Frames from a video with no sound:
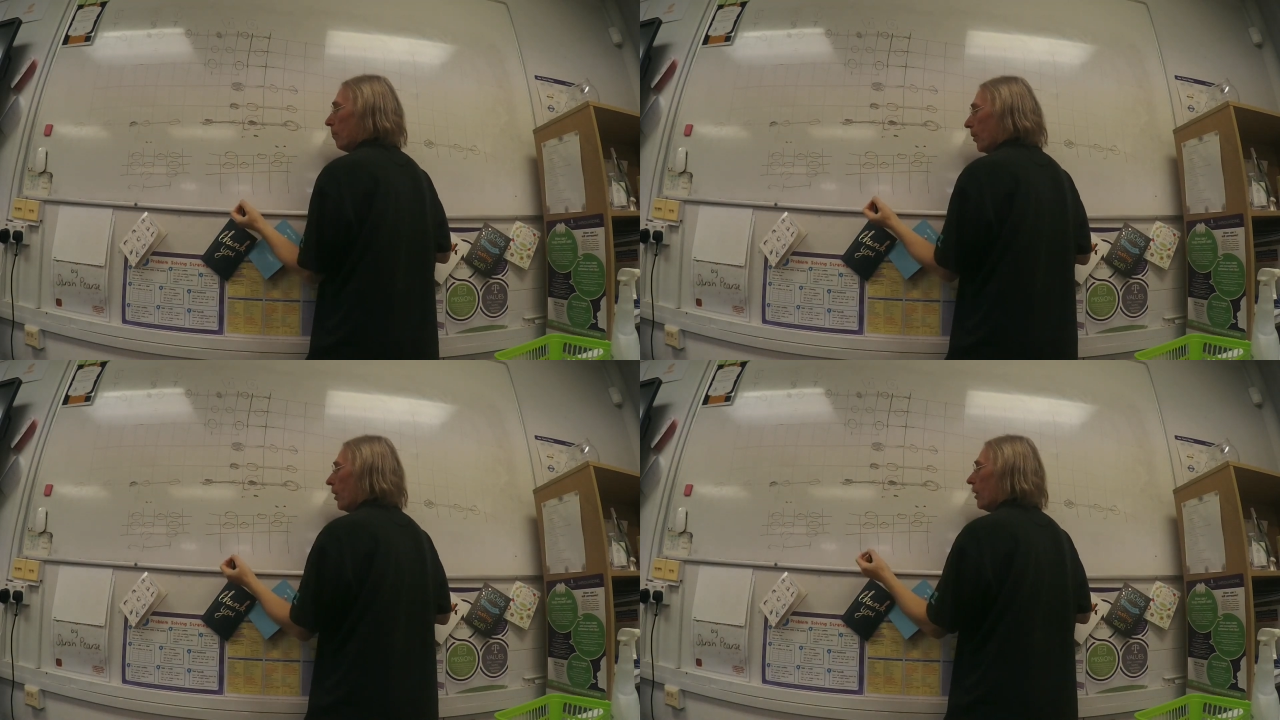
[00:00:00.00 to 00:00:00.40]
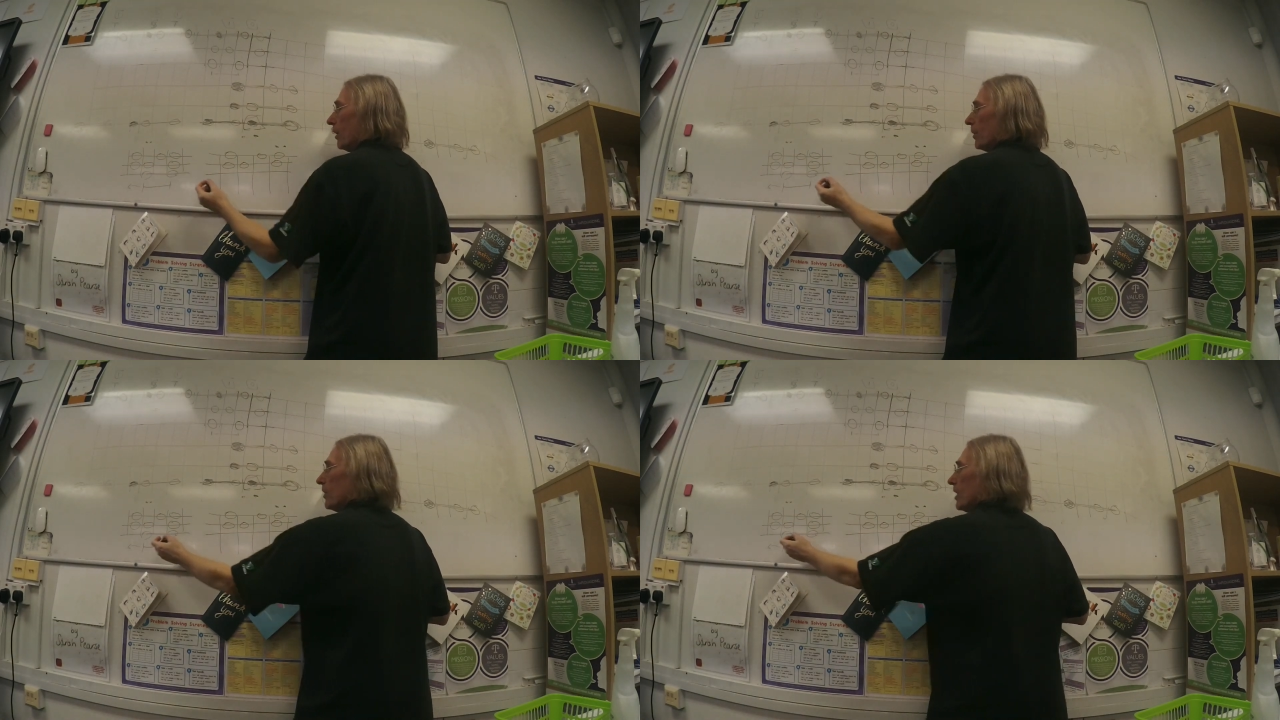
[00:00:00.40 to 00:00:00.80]
But
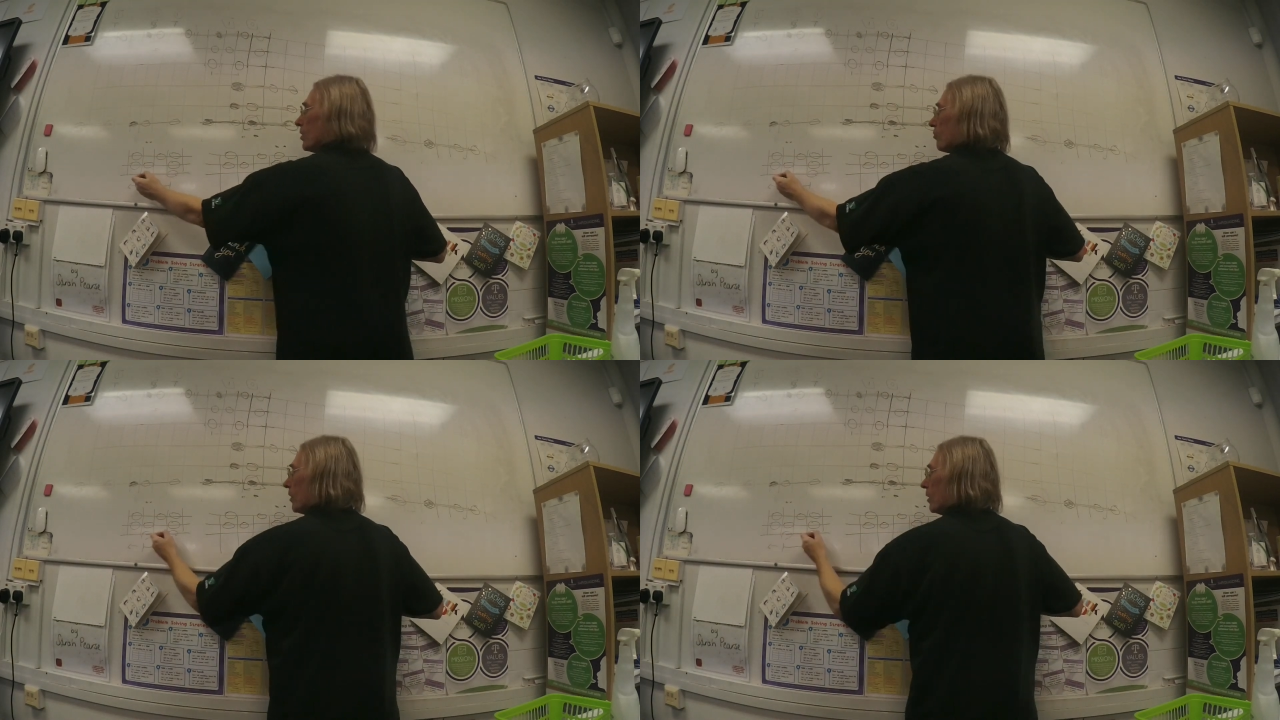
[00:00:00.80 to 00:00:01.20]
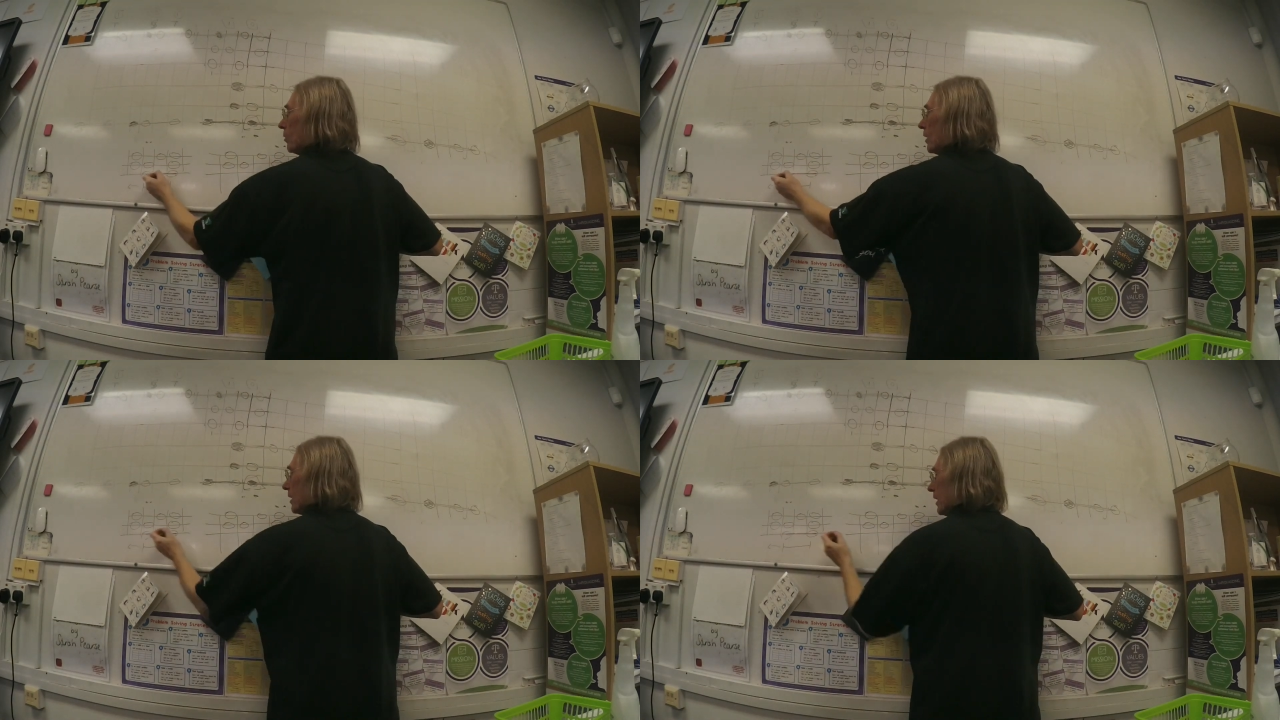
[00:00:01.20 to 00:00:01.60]
this string
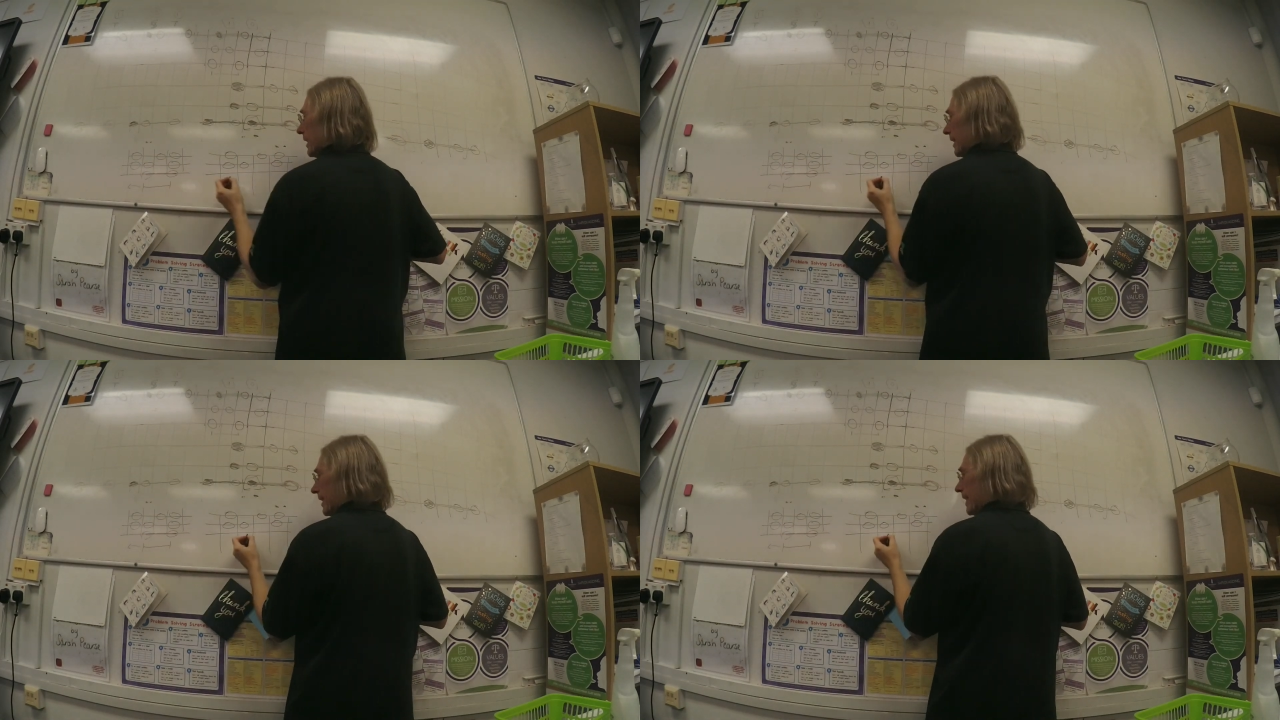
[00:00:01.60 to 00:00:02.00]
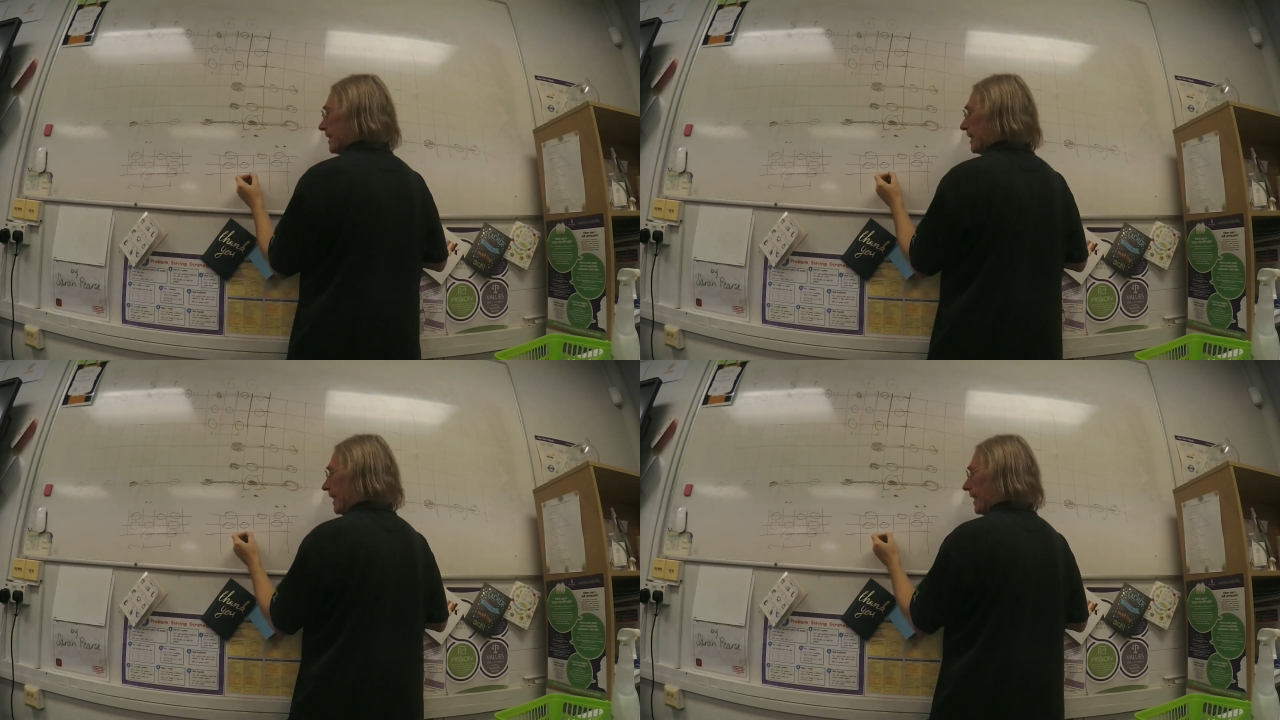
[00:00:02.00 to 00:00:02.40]
word
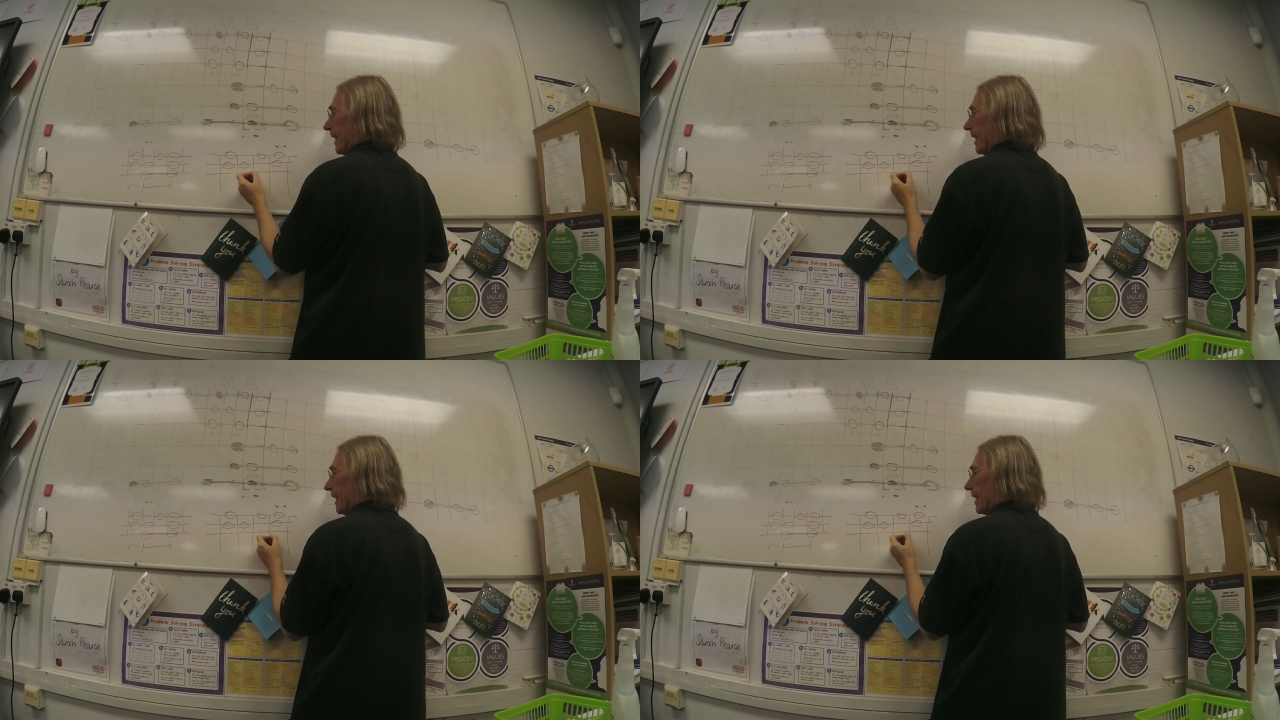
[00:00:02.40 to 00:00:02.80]
isn't here,